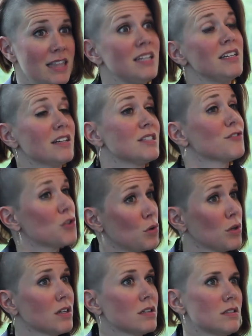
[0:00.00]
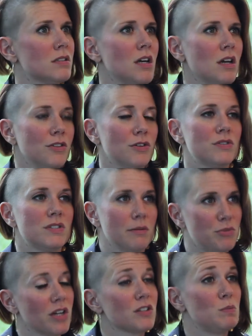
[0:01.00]
then yes, of course, those
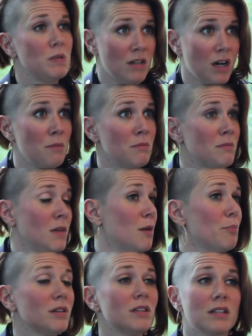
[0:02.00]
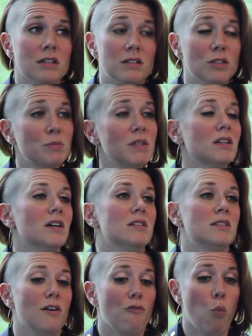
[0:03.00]
subjects become political
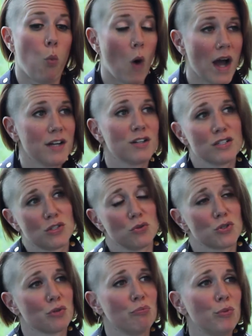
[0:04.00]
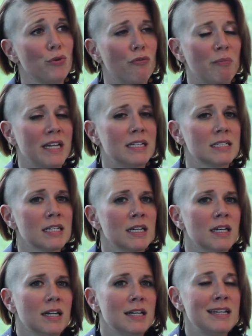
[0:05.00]
because of wider social movement.
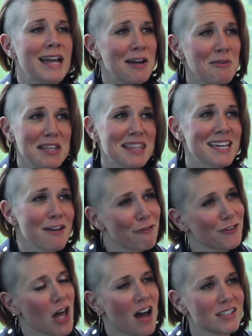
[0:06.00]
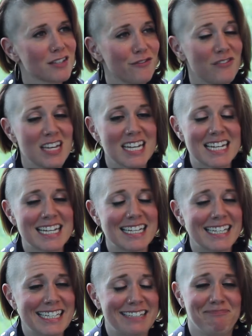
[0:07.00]
Now I think philosophy
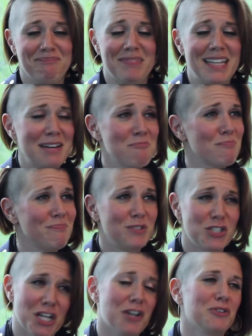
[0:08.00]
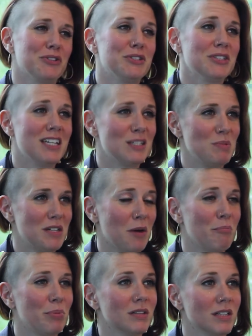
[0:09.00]
in general has
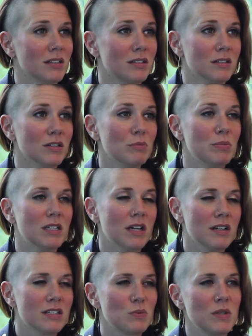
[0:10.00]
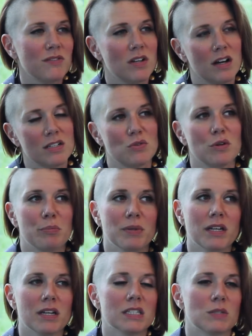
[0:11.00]
become political because we've got to a
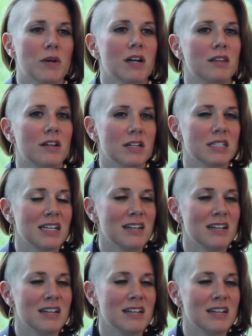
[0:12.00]
place where there's a